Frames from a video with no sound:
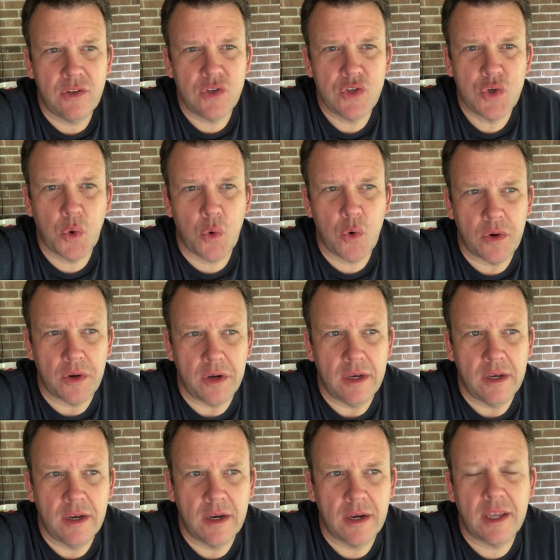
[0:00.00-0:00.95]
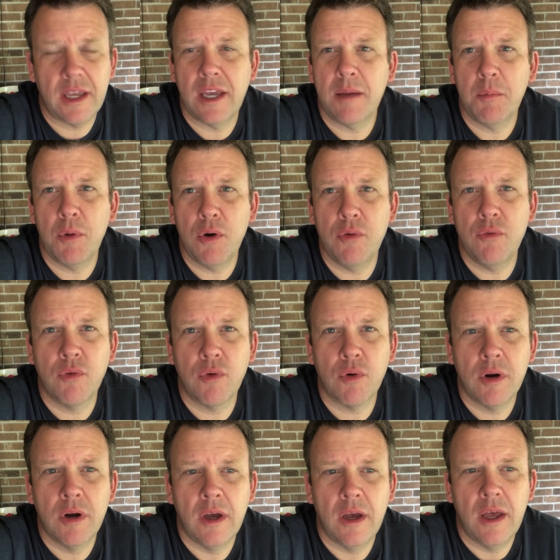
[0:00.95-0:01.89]
Jordan, came
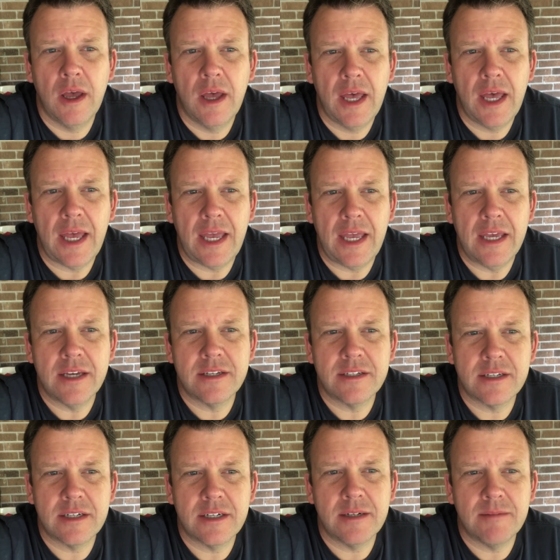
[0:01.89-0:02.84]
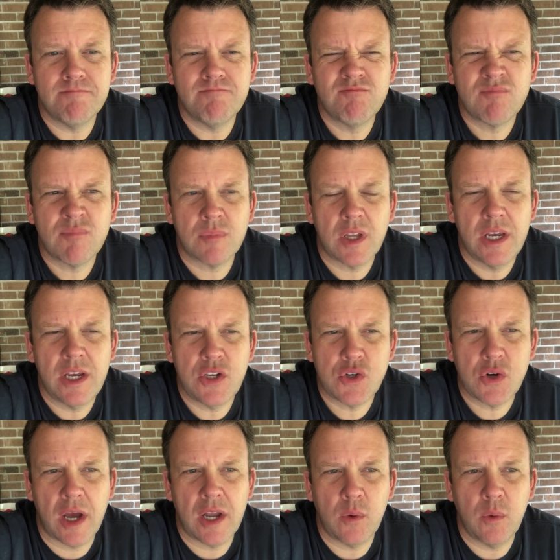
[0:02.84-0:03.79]
over and um, he
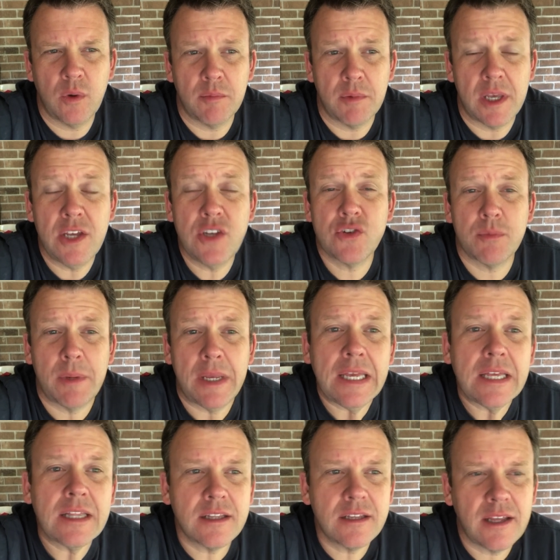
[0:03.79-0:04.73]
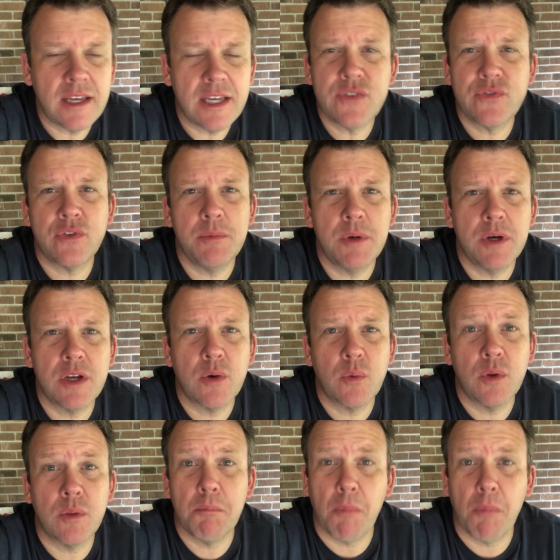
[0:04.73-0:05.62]
tried it with me. He's from England. He's familiar with